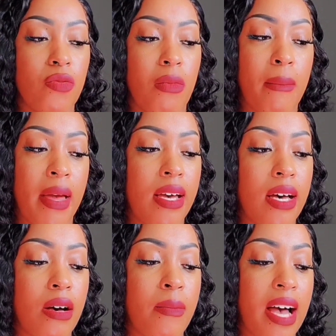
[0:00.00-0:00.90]
do my
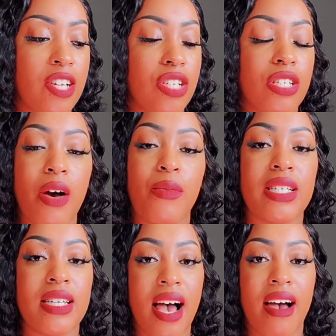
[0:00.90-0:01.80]
makeup, I just, I
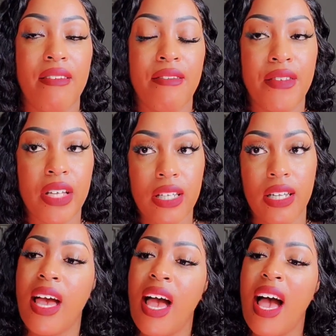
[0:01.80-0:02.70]
was not feeling it.